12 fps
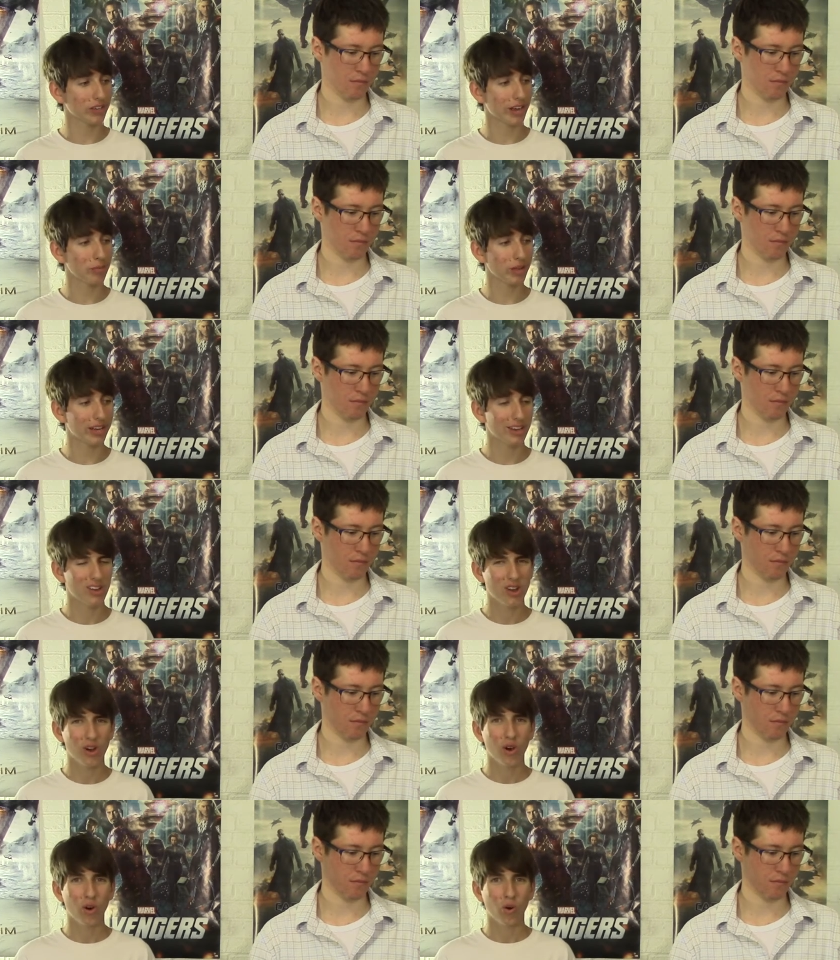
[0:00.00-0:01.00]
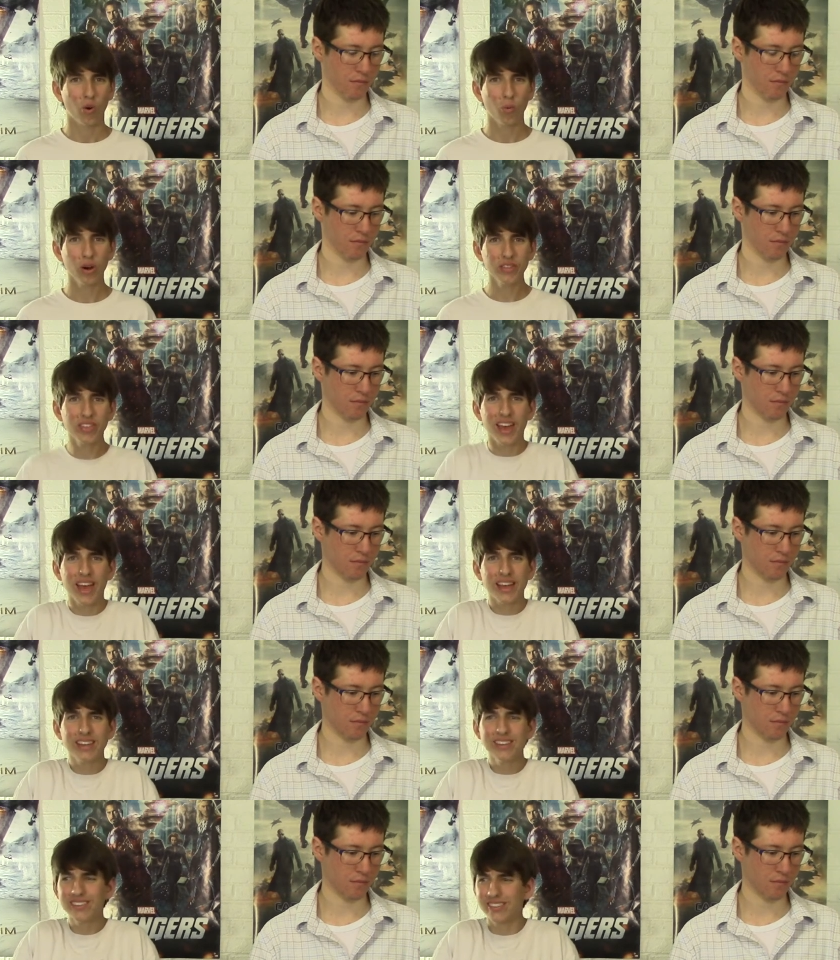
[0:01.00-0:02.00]
Speaker 1: I'm like, what the heck
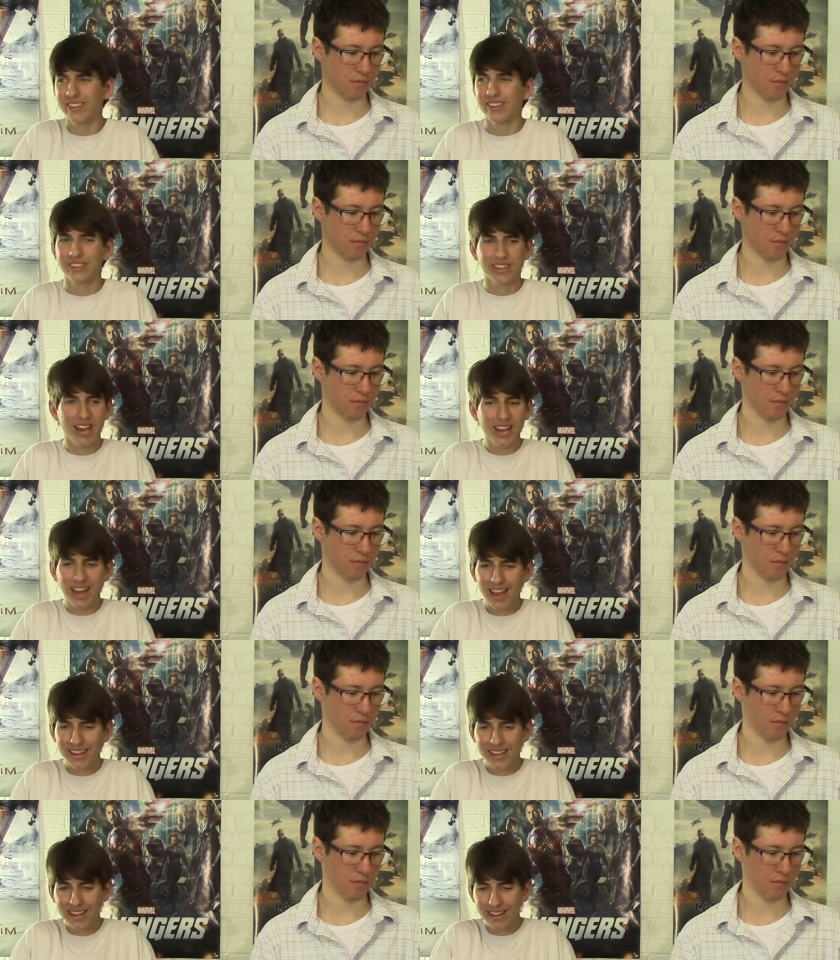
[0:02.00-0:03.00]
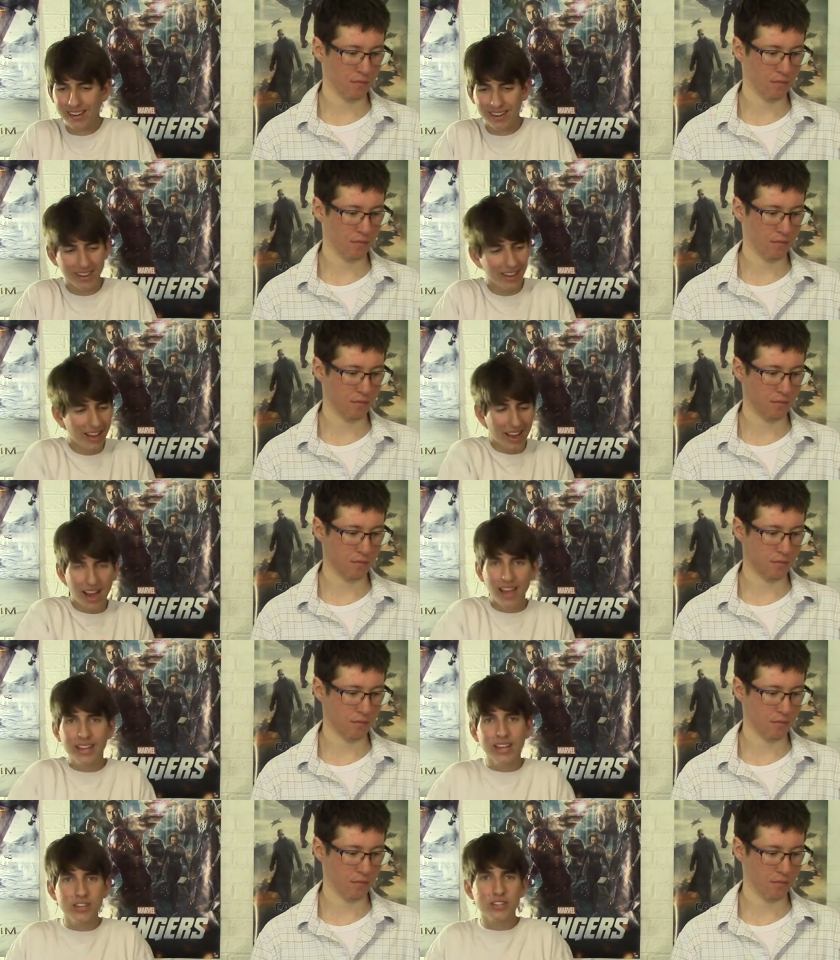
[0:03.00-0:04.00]
is this? I I can't I
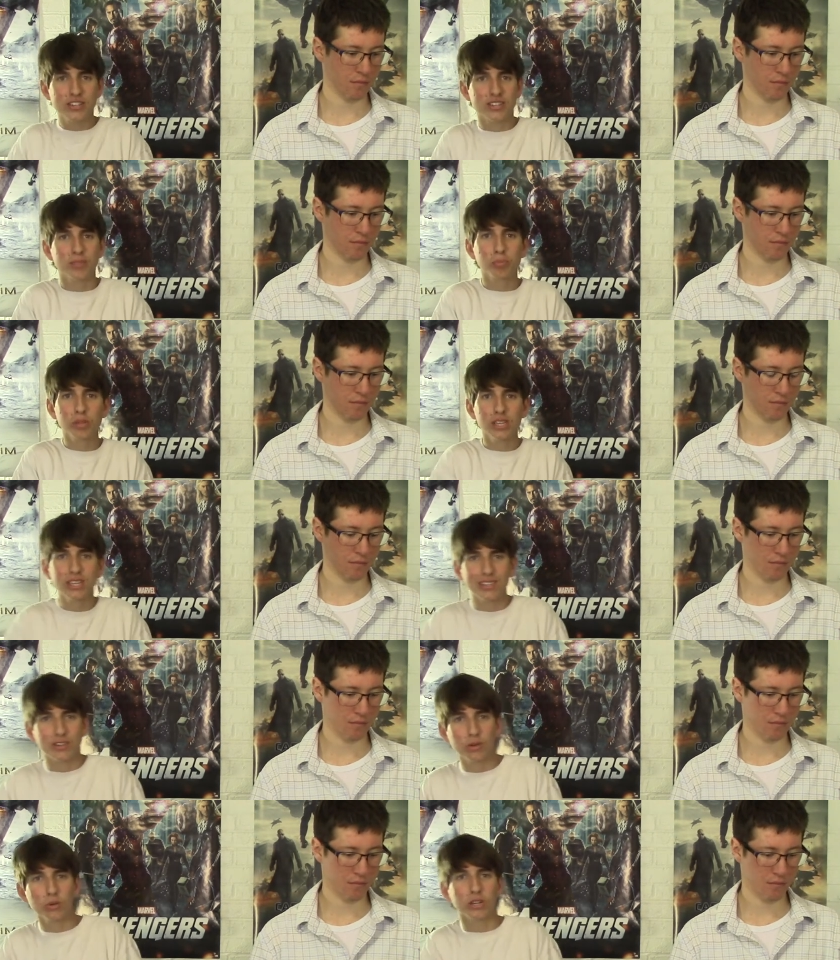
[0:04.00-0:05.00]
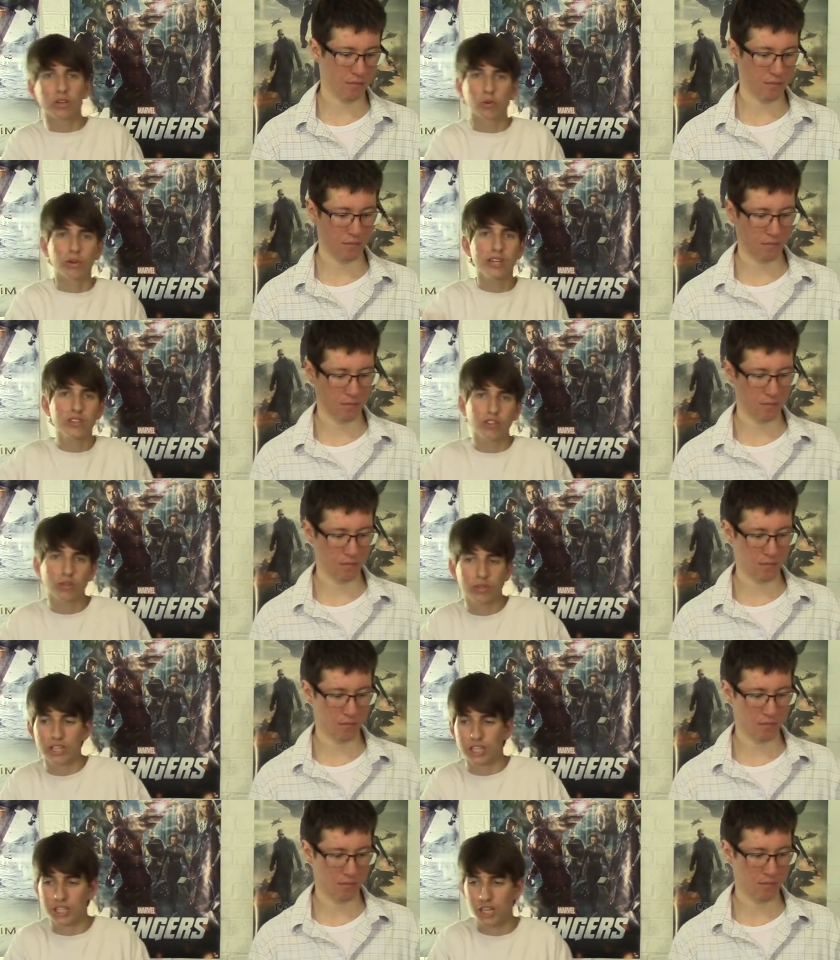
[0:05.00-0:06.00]
can't just simply do a green
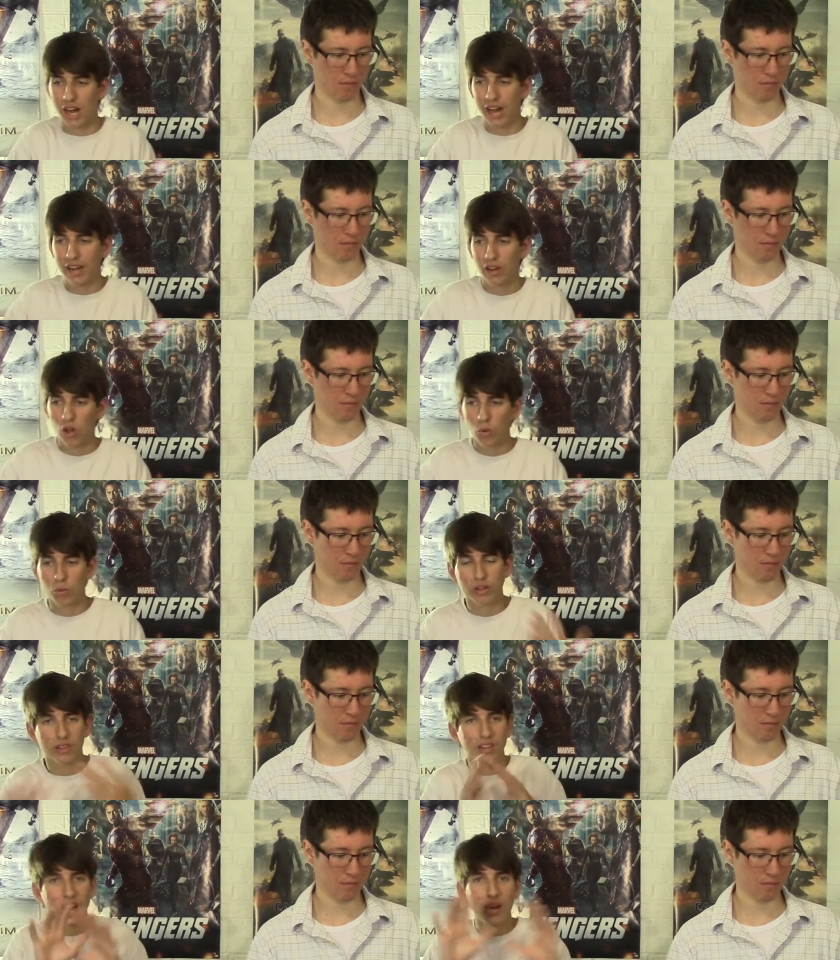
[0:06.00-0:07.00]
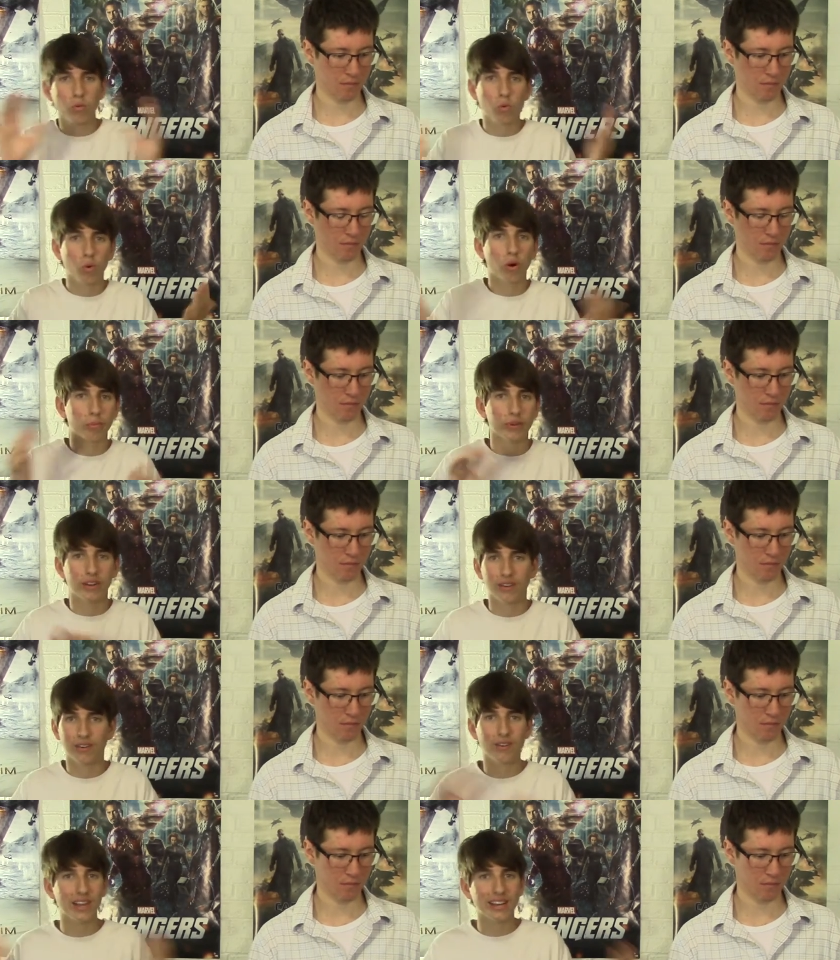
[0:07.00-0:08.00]
screen shot with light warp and
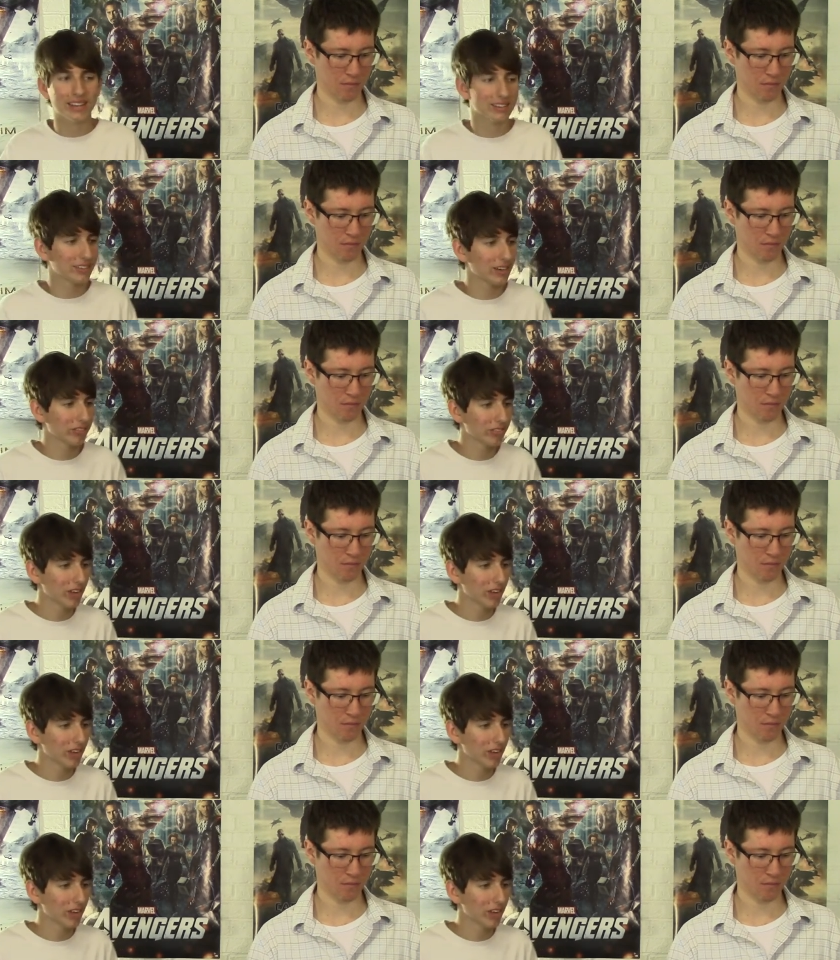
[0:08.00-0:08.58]
all that kind of stuff.